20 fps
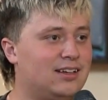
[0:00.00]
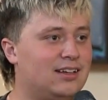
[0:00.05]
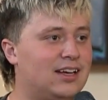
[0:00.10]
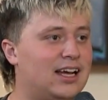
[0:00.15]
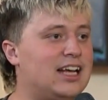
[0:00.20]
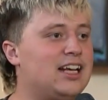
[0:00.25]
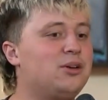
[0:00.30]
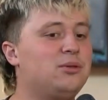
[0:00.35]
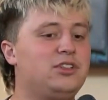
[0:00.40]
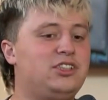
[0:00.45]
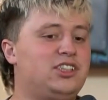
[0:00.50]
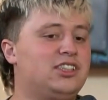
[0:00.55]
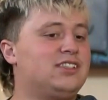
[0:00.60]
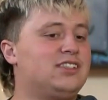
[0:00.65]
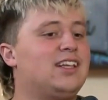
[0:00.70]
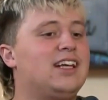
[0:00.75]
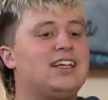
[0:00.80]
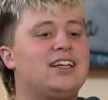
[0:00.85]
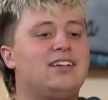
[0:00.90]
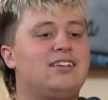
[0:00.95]
And it was just
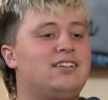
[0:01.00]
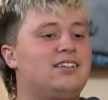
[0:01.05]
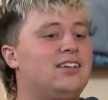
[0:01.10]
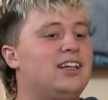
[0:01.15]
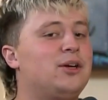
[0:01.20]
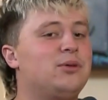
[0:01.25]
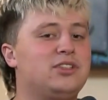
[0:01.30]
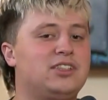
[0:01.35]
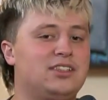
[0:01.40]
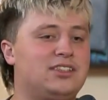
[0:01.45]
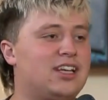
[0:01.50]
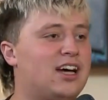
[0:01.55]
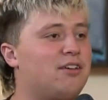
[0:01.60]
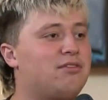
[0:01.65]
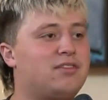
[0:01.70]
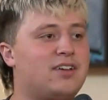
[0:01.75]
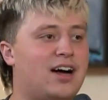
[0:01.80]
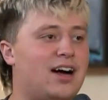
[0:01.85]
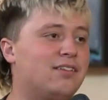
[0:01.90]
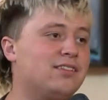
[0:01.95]
like a it was a
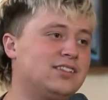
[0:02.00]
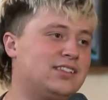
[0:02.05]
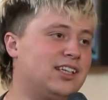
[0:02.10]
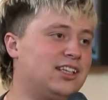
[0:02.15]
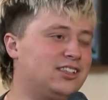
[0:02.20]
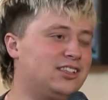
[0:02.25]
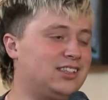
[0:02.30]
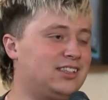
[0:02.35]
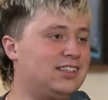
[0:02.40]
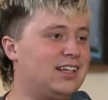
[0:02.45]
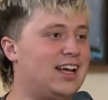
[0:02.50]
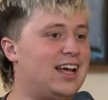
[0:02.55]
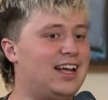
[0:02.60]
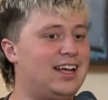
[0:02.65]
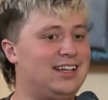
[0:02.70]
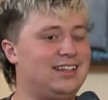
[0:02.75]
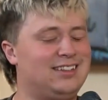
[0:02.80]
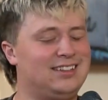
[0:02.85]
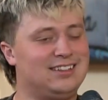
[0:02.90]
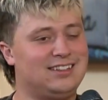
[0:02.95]
tough conversation.
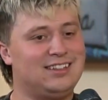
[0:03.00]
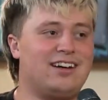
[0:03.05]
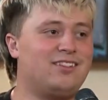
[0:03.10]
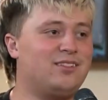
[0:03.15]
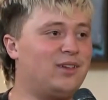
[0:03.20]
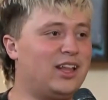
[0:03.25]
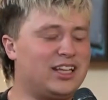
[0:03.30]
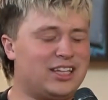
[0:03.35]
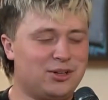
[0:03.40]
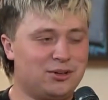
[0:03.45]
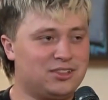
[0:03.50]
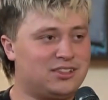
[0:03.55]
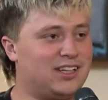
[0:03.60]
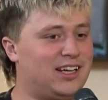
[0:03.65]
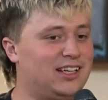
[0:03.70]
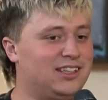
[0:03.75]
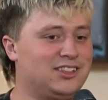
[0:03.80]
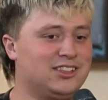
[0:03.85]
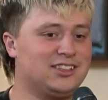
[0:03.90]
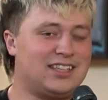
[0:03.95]
And like you were
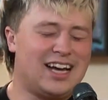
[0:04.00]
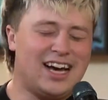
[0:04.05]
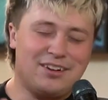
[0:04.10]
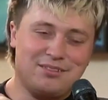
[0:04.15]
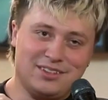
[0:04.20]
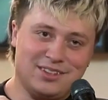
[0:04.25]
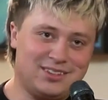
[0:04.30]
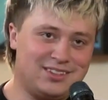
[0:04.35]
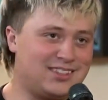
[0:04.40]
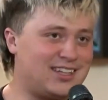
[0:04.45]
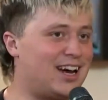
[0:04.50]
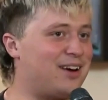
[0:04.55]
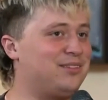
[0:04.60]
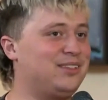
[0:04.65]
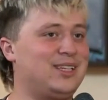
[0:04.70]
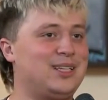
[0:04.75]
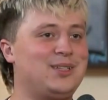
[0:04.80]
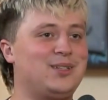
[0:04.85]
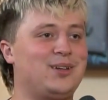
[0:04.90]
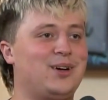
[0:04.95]
saying, just have the
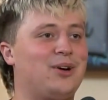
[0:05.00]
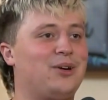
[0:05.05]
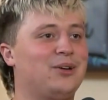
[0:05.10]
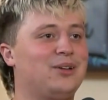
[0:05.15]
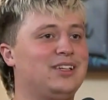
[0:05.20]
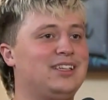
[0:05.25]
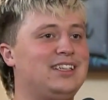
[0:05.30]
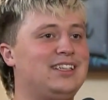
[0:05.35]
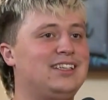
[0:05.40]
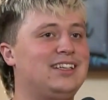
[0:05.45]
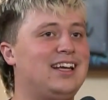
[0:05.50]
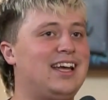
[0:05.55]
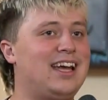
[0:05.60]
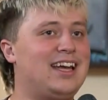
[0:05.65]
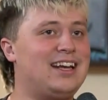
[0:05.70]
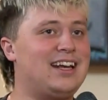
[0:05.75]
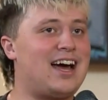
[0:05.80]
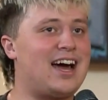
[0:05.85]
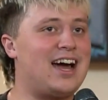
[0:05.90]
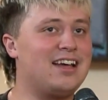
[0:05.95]
conversation early.
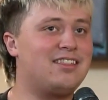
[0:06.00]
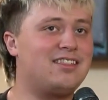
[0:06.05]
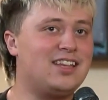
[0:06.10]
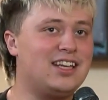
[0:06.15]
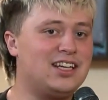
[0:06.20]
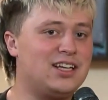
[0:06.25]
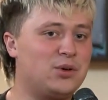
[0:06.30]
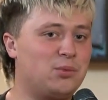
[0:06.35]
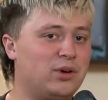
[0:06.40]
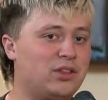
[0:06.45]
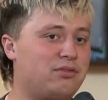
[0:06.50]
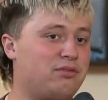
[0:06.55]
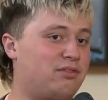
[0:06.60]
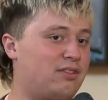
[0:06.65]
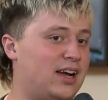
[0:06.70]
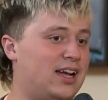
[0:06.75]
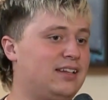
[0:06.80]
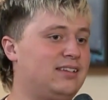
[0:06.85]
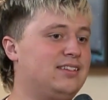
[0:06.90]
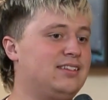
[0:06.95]
And I think with
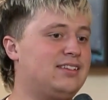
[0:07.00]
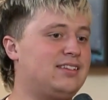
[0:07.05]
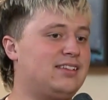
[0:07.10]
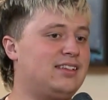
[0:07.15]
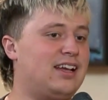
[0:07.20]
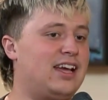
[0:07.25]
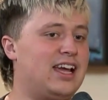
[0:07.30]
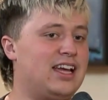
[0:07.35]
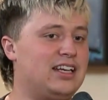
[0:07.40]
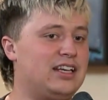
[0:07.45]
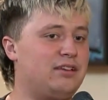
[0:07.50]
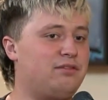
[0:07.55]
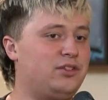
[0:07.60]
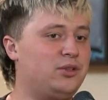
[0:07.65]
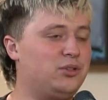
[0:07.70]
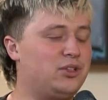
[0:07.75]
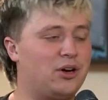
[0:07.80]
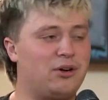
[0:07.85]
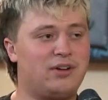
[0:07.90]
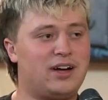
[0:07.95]
friends, and if you
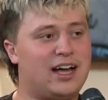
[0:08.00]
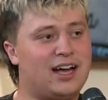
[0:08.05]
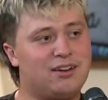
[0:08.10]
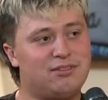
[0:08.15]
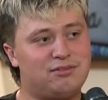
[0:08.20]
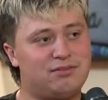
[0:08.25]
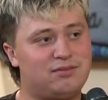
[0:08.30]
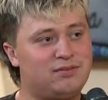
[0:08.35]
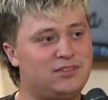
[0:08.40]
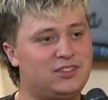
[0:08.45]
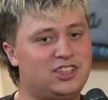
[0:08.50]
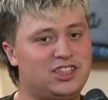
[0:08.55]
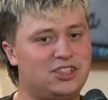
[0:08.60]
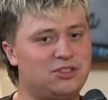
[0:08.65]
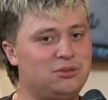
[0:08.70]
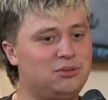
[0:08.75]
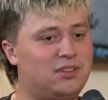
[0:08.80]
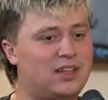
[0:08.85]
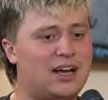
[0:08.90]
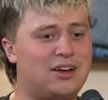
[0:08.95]
don't have
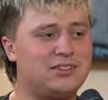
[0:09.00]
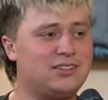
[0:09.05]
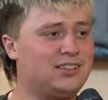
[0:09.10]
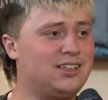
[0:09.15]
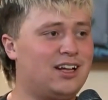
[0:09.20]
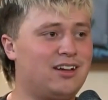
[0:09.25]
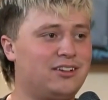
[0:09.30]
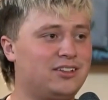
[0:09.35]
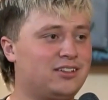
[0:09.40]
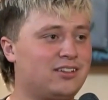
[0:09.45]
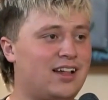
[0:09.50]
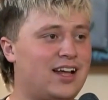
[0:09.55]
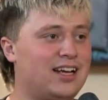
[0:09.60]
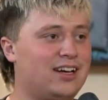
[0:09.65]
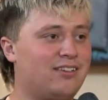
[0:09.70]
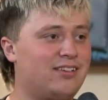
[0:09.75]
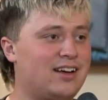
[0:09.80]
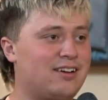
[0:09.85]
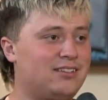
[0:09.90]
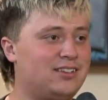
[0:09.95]
two thousand dollars lying
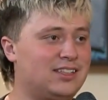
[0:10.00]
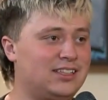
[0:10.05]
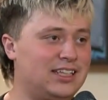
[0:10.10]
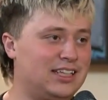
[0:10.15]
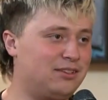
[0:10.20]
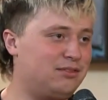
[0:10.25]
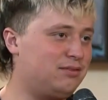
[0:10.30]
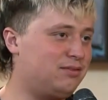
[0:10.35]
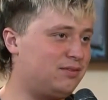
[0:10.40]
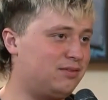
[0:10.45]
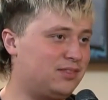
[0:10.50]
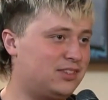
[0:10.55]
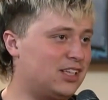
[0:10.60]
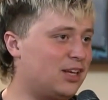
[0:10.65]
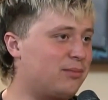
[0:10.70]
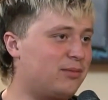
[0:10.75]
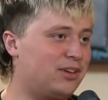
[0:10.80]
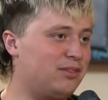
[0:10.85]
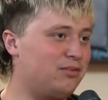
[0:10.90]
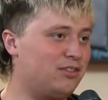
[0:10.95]
around to give
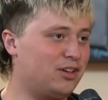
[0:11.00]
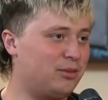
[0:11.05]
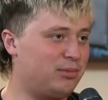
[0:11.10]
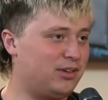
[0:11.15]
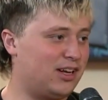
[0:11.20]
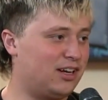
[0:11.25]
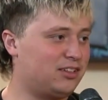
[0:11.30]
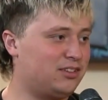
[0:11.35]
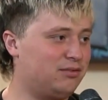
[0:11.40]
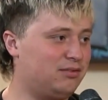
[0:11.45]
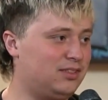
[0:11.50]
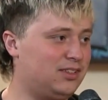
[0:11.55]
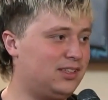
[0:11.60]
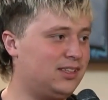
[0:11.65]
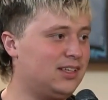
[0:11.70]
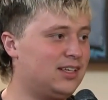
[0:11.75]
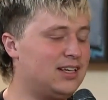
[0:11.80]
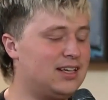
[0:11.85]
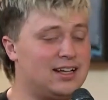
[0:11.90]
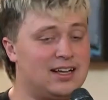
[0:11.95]
someone for a production
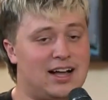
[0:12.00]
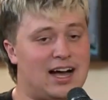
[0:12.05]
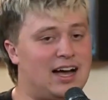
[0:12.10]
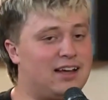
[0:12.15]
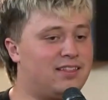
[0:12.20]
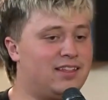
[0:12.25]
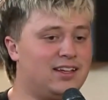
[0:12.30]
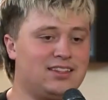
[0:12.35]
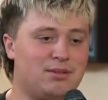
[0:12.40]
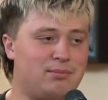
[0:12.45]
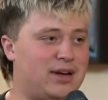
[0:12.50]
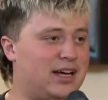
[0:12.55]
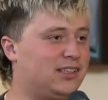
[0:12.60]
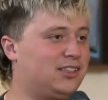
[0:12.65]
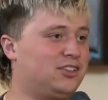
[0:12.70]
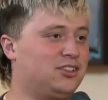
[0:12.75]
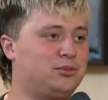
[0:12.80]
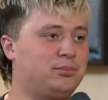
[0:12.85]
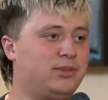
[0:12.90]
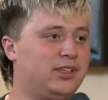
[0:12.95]
fee, I think the
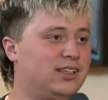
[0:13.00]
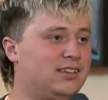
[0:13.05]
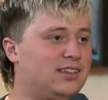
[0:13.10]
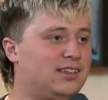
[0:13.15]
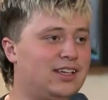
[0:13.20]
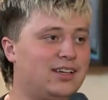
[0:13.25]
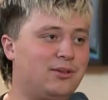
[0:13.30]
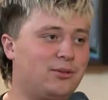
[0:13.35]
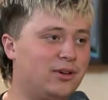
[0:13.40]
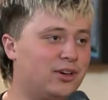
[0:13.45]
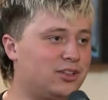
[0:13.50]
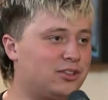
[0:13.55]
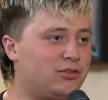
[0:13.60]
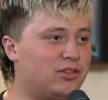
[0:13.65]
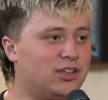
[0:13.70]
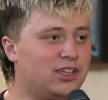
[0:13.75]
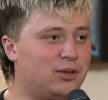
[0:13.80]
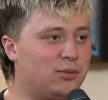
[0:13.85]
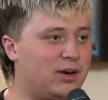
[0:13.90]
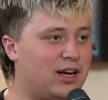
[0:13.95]
master split thing works
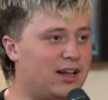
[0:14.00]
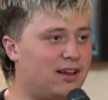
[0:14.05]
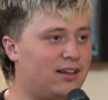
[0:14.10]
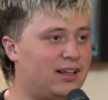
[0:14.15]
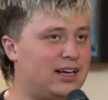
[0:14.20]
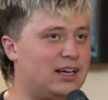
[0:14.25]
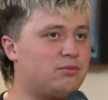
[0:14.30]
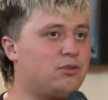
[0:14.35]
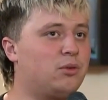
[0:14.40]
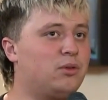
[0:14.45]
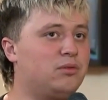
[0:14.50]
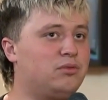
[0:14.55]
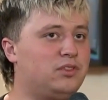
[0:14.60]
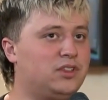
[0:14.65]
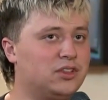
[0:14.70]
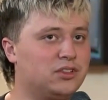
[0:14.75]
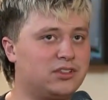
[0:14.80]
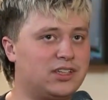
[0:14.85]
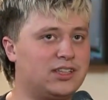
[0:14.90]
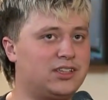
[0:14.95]
really well and everyone
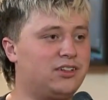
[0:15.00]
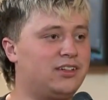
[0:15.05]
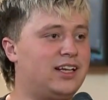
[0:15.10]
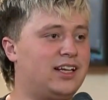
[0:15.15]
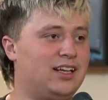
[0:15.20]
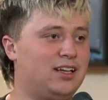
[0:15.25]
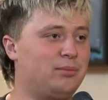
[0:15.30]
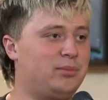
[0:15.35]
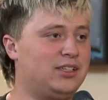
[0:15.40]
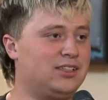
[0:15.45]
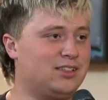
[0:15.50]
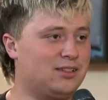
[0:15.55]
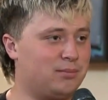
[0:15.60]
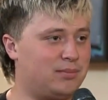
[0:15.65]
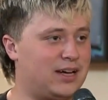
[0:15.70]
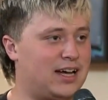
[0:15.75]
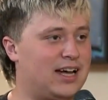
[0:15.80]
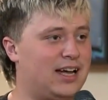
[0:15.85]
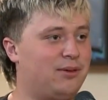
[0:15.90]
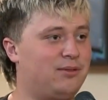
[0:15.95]
feels like they're getting a piece of the
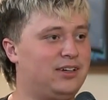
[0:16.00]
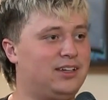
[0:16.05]
pie when